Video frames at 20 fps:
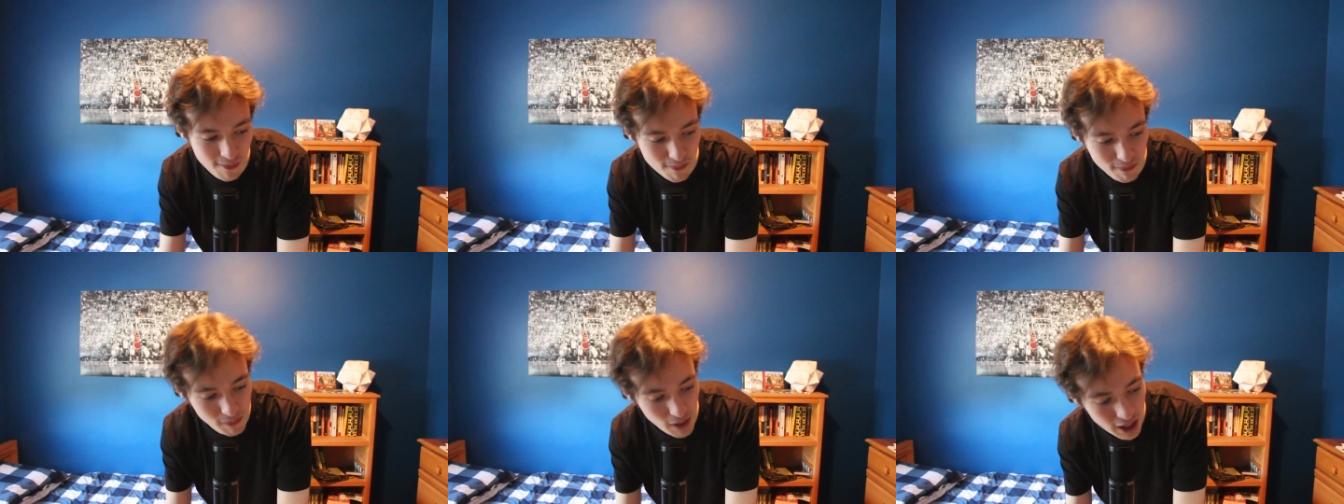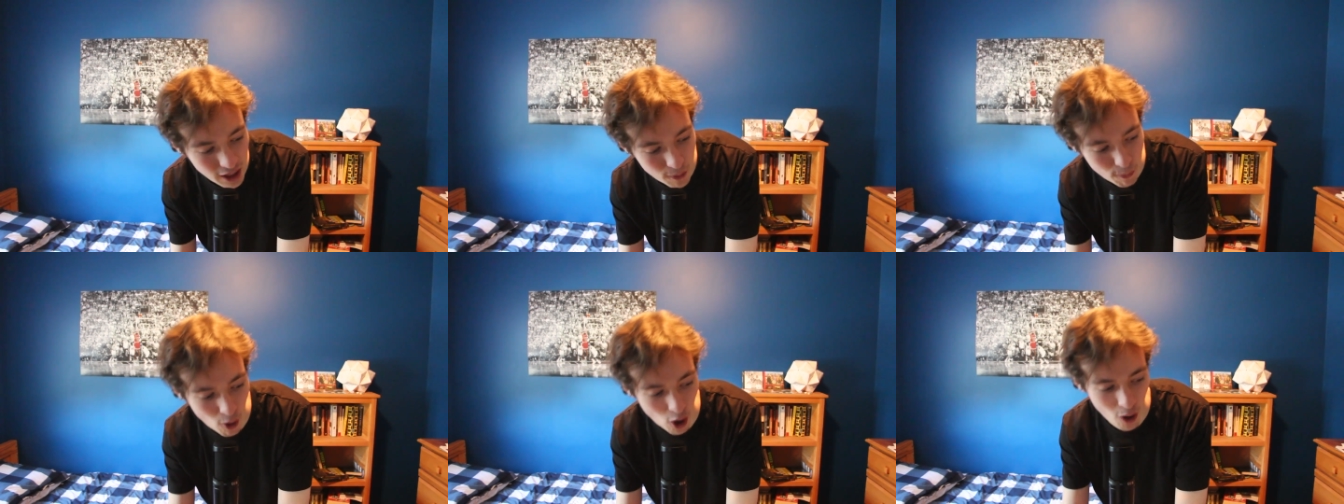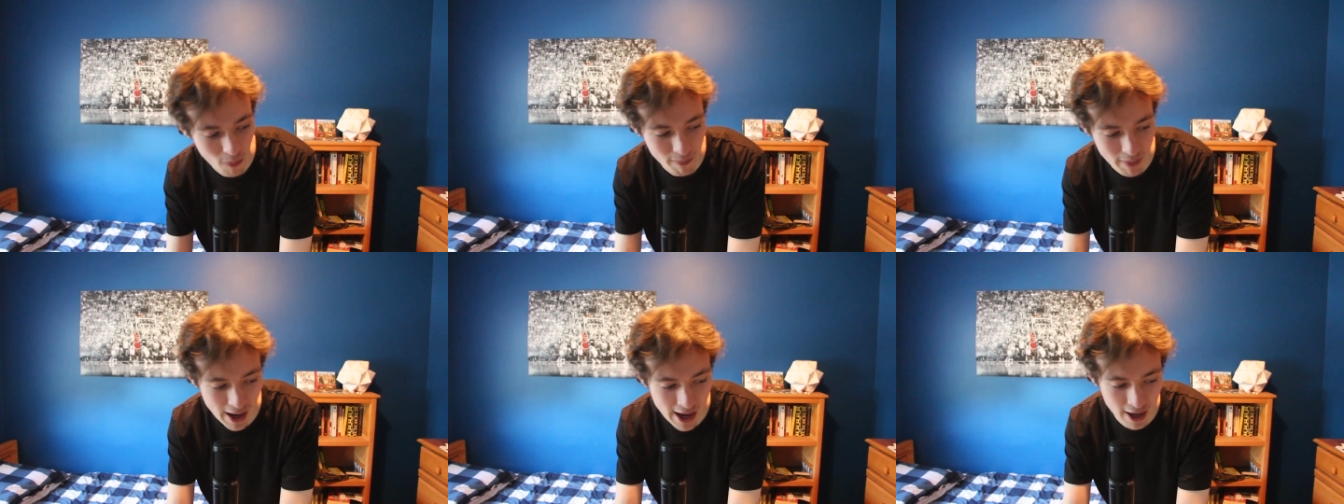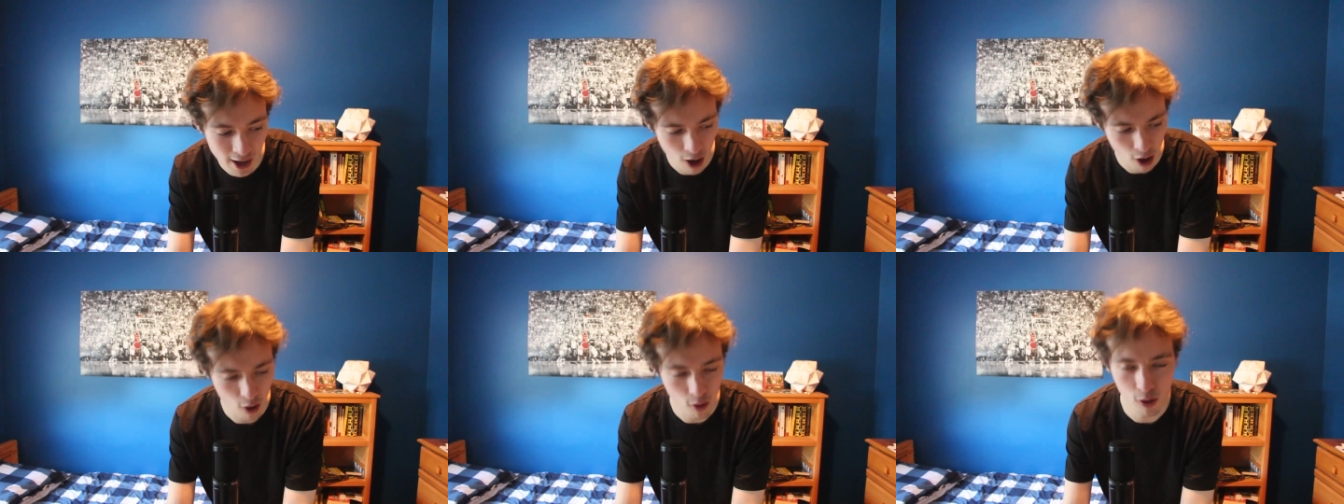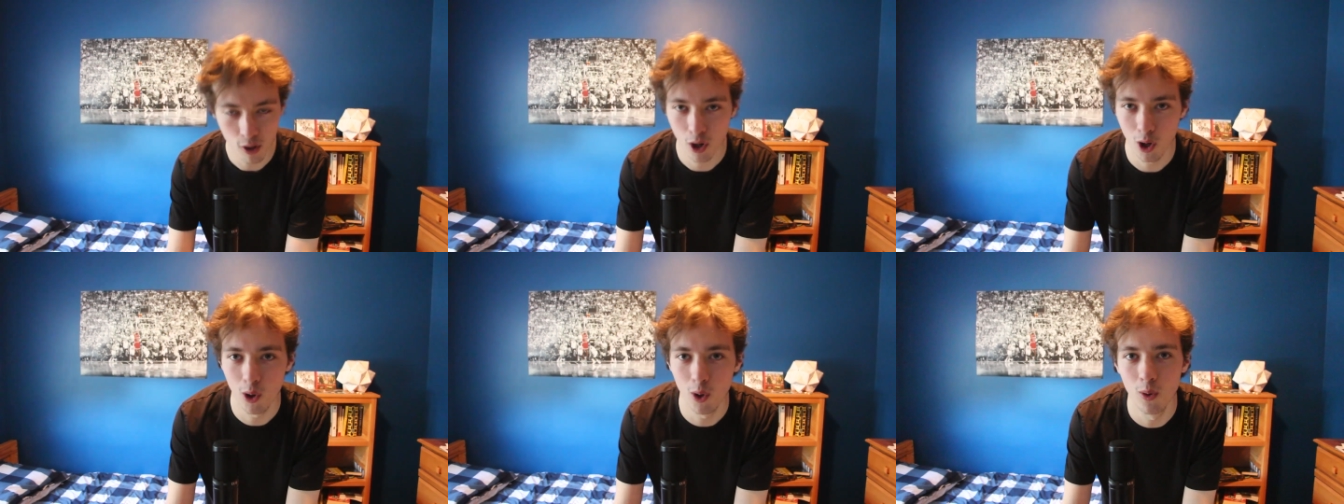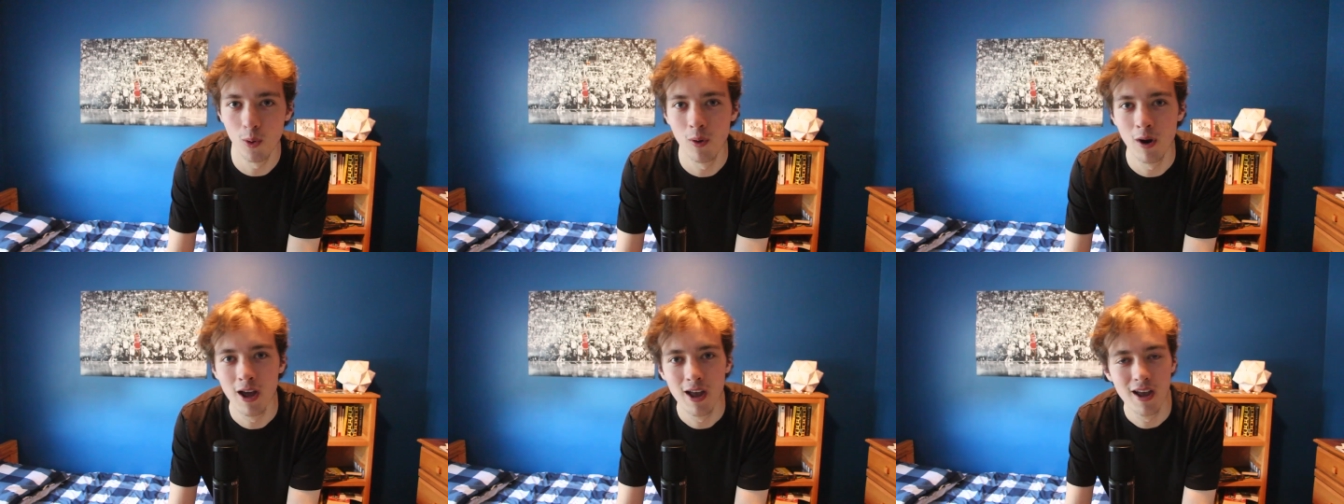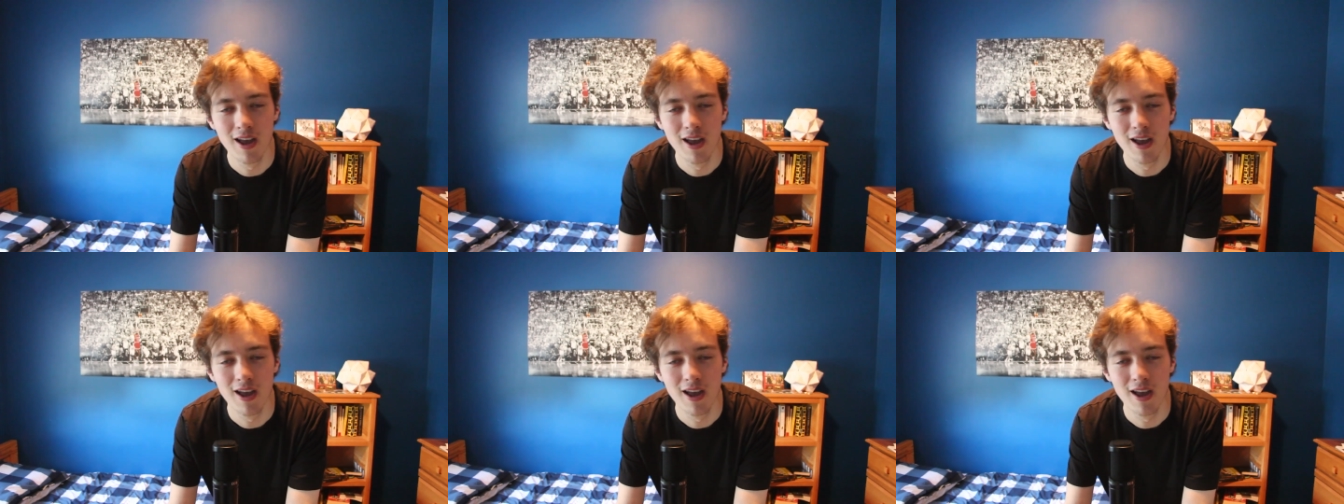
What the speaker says: Mike Pompeo, who